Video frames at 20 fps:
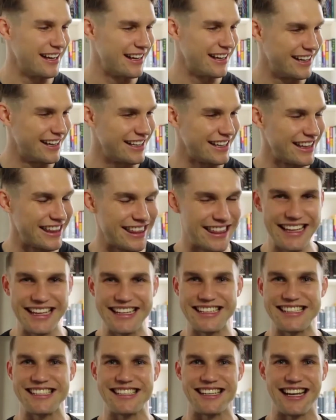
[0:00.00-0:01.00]

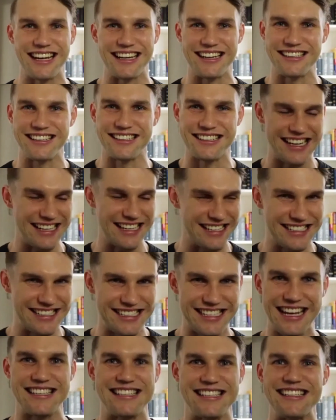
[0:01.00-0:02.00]
this, like, it
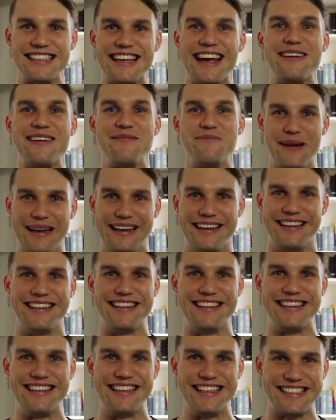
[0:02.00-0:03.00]
doesn't get better than
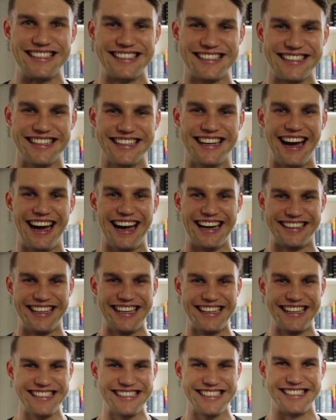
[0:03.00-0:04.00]
this. Like,
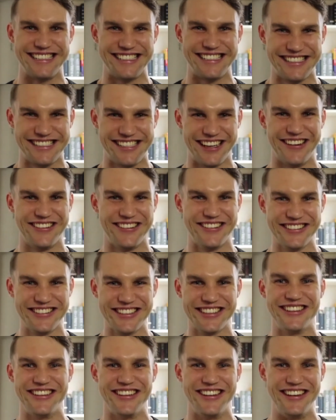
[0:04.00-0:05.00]
this is so
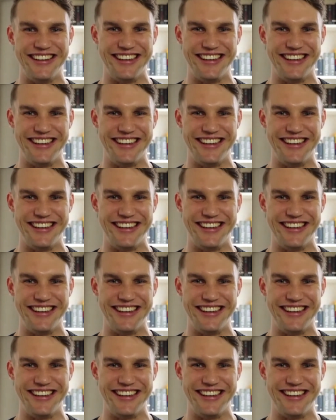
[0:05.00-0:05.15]
good.